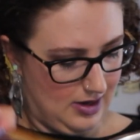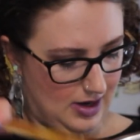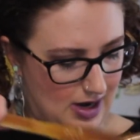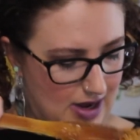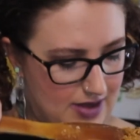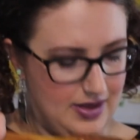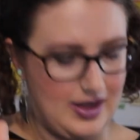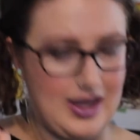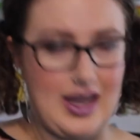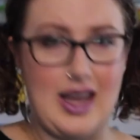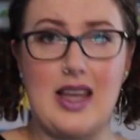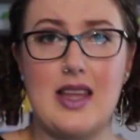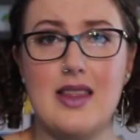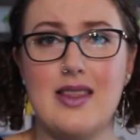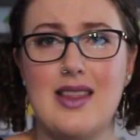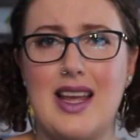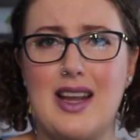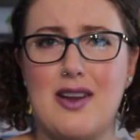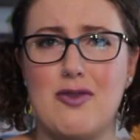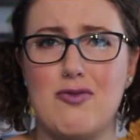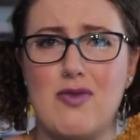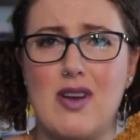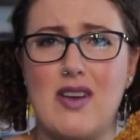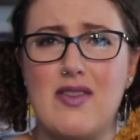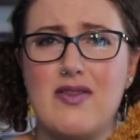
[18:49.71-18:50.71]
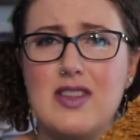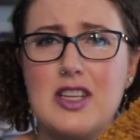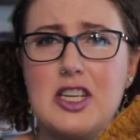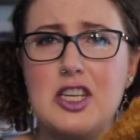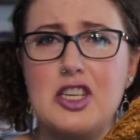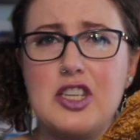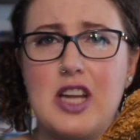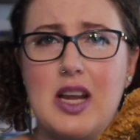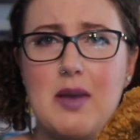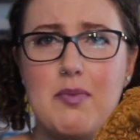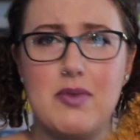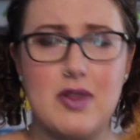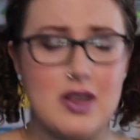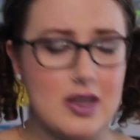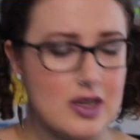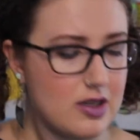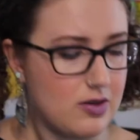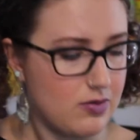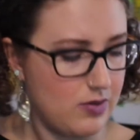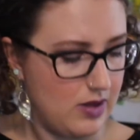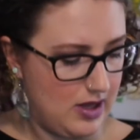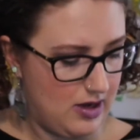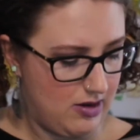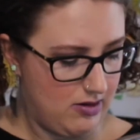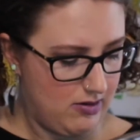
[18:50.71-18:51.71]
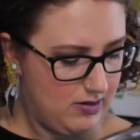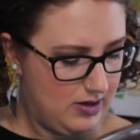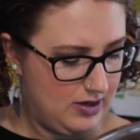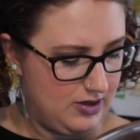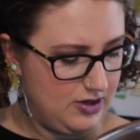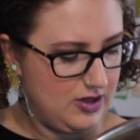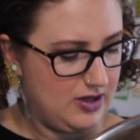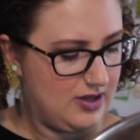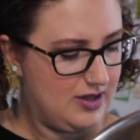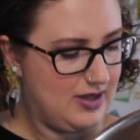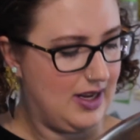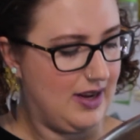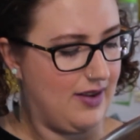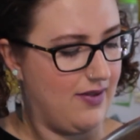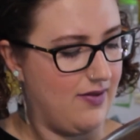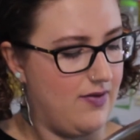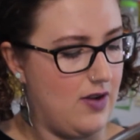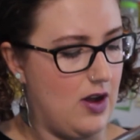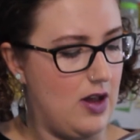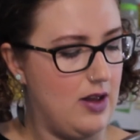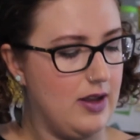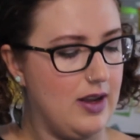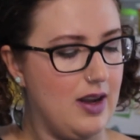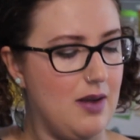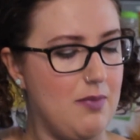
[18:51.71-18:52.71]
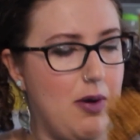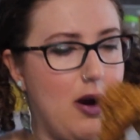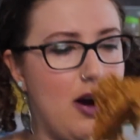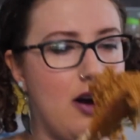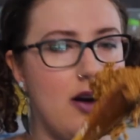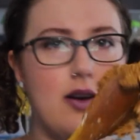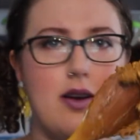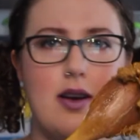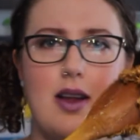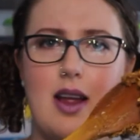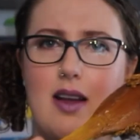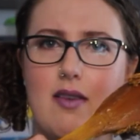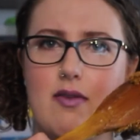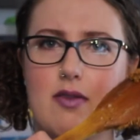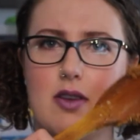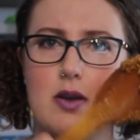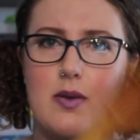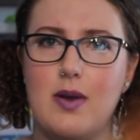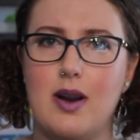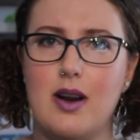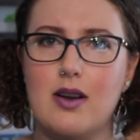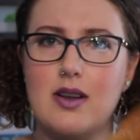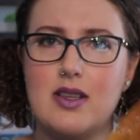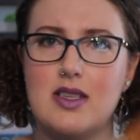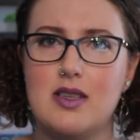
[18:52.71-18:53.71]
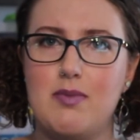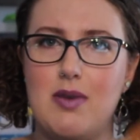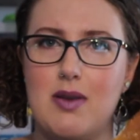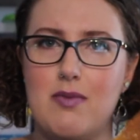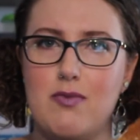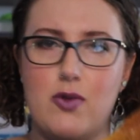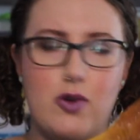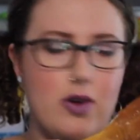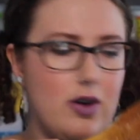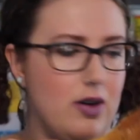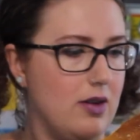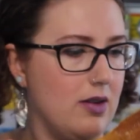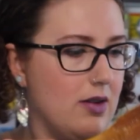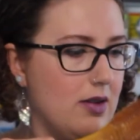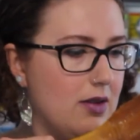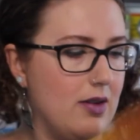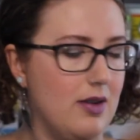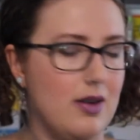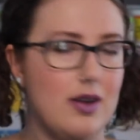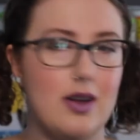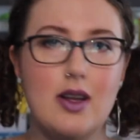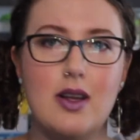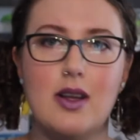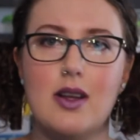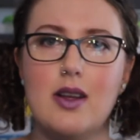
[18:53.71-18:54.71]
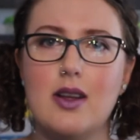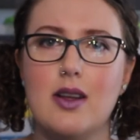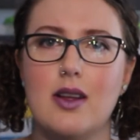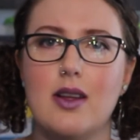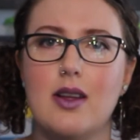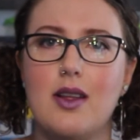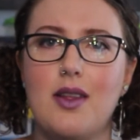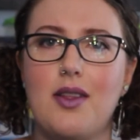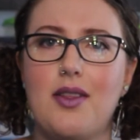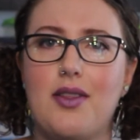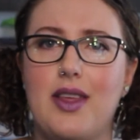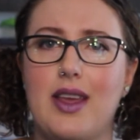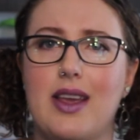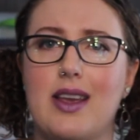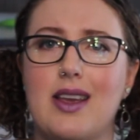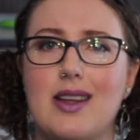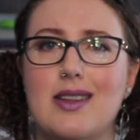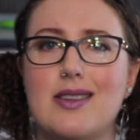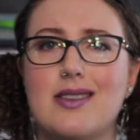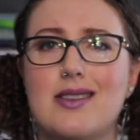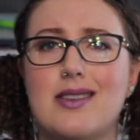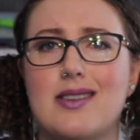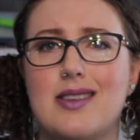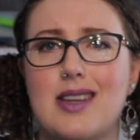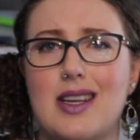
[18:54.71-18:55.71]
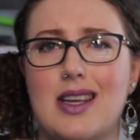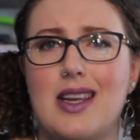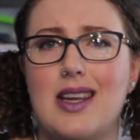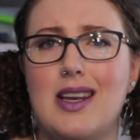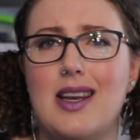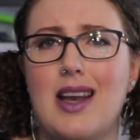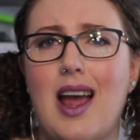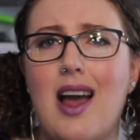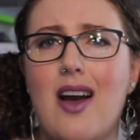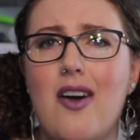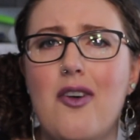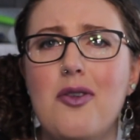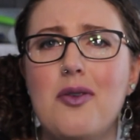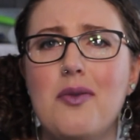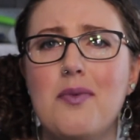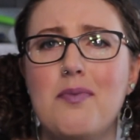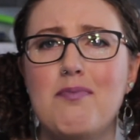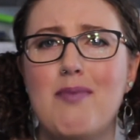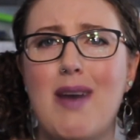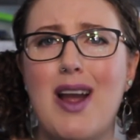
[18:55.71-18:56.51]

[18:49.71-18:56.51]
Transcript: I think I can like roughly shape this without it just like falling apart everywhere. It's a bit more thick and sticky now.